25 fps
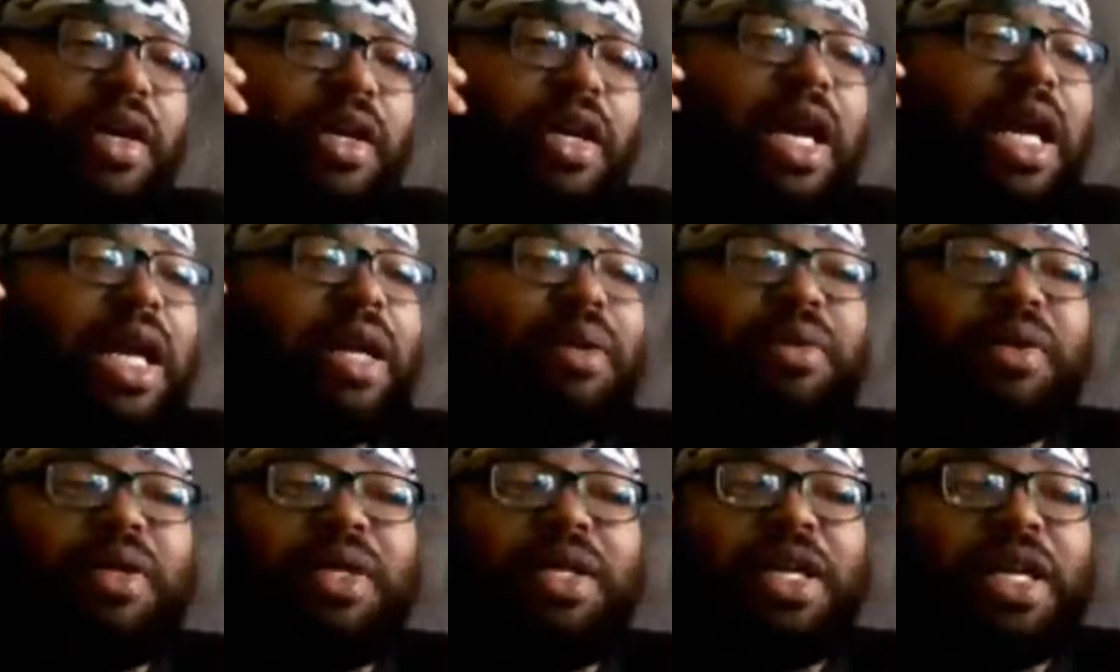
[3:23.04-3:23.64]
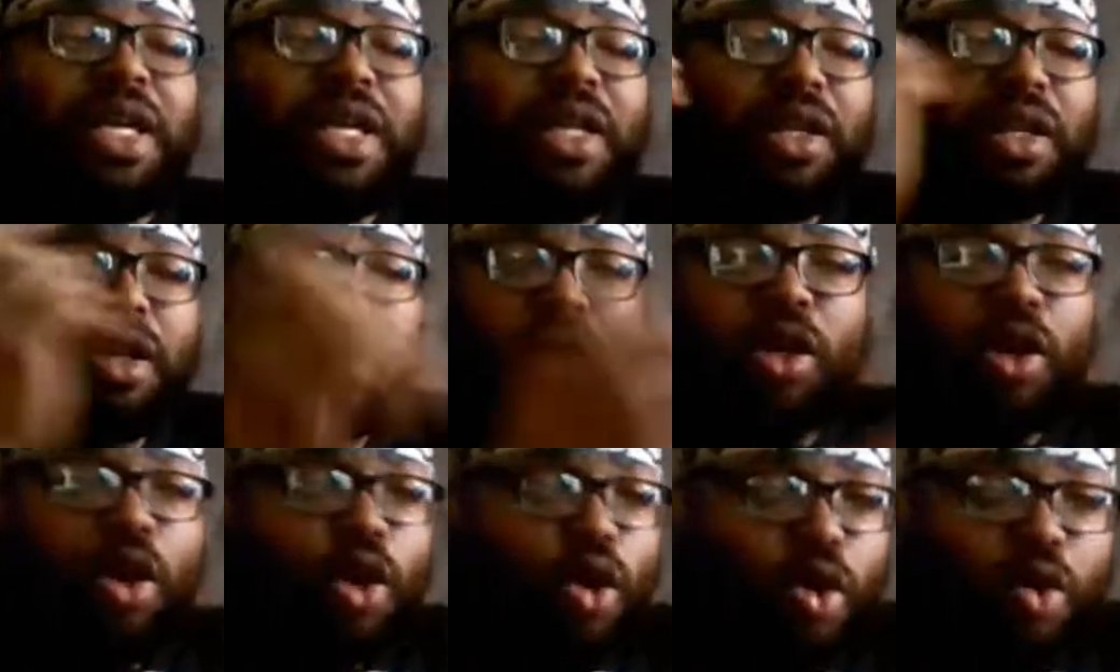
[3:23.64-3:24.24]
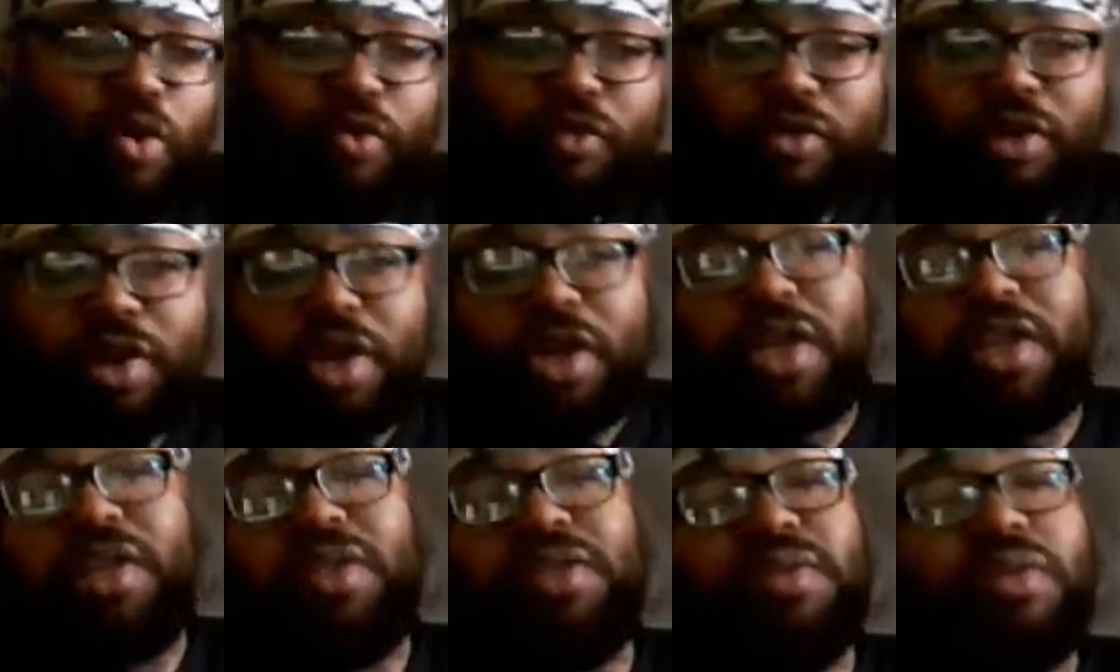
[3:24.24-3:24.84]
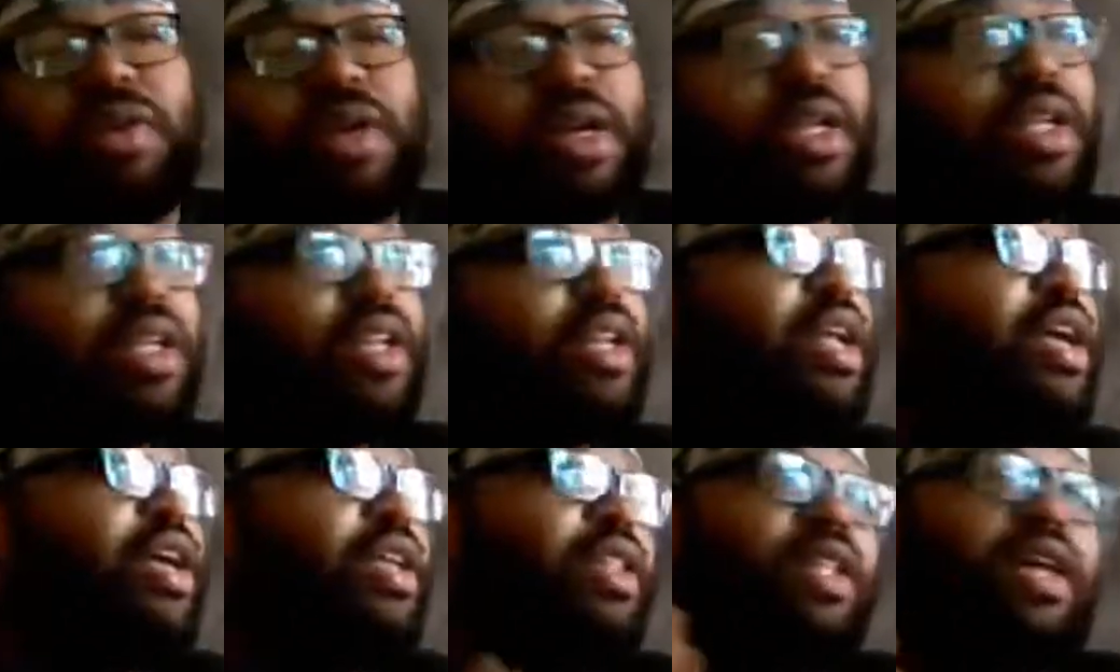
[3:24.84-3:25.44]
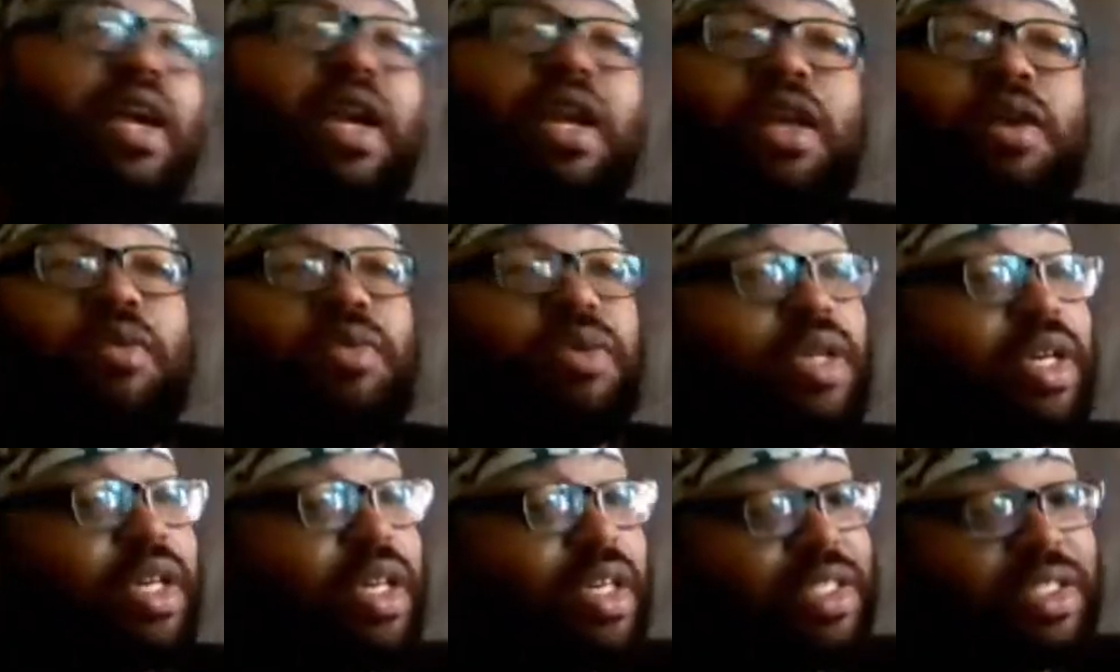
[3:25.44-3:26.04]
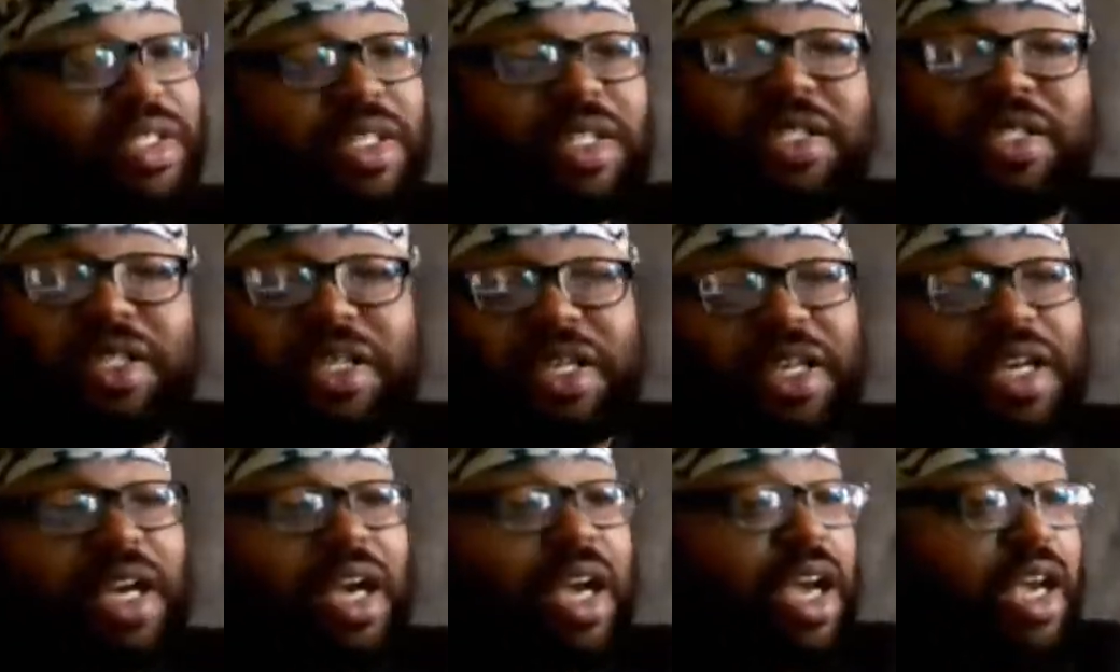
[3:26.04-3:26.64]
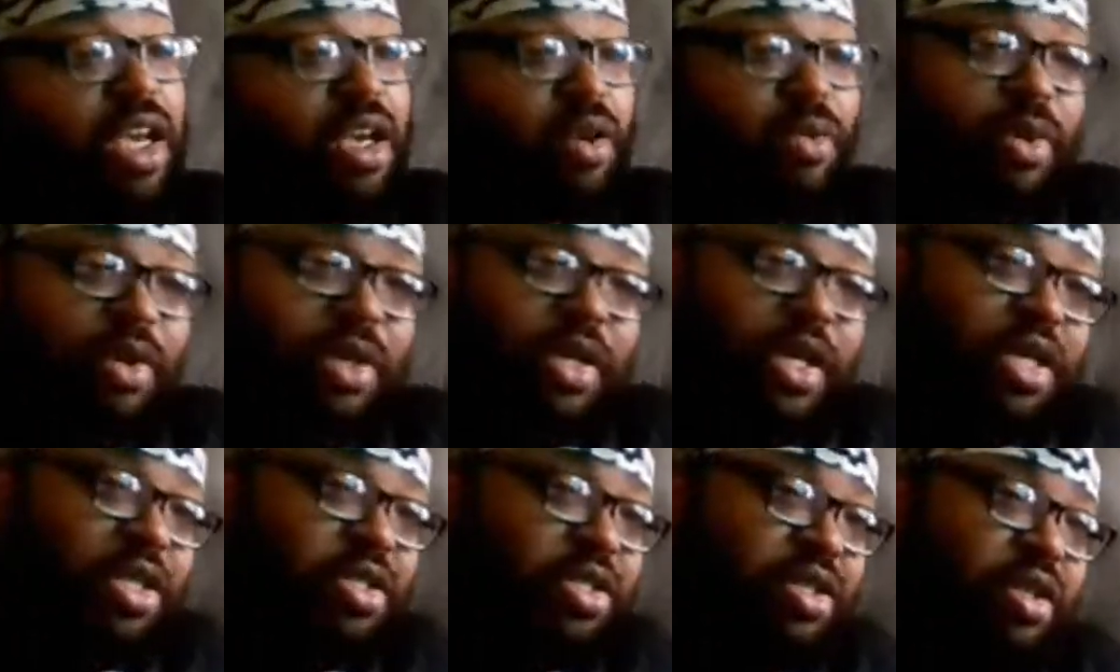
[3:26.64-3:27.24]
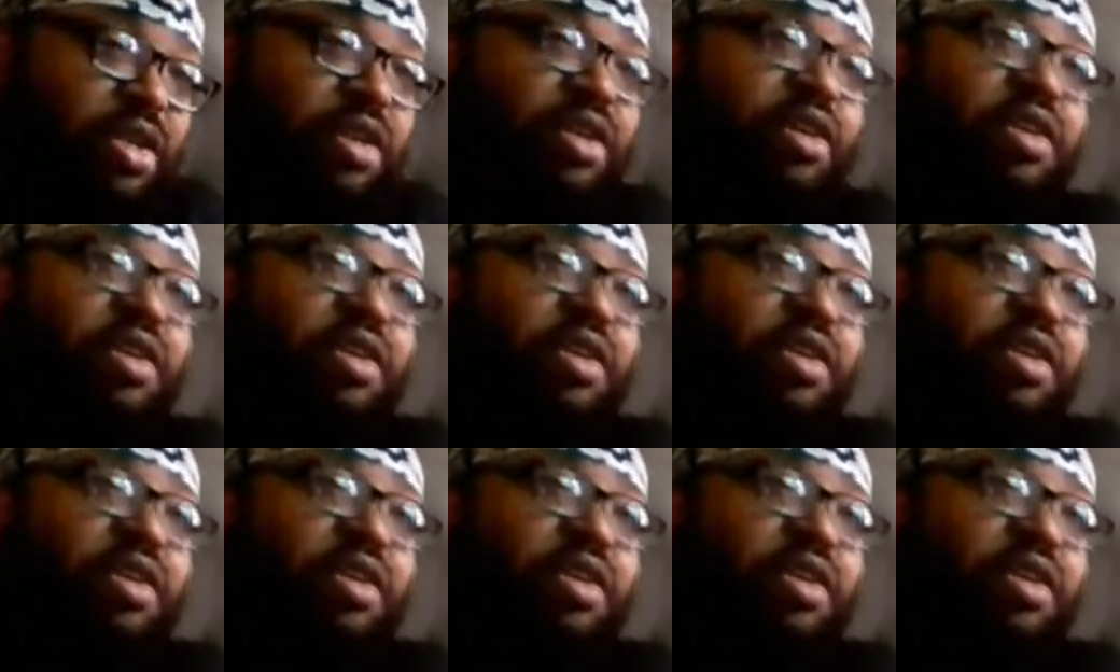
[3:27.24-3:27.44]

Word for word: guy that hit the long runs or anything like that. He was a consistent guy. He would get you